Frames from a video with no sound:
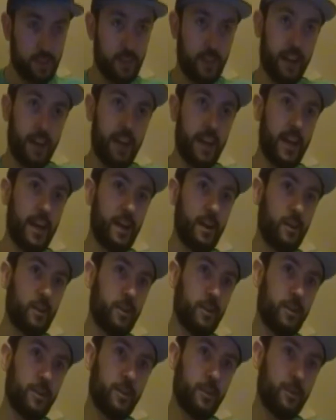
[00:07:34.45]
The
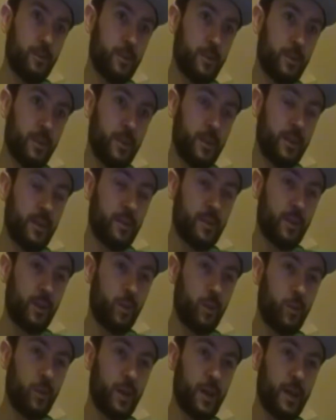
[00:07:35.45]
hair really gives it
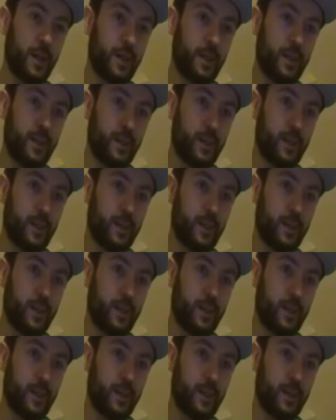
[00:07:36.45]
away.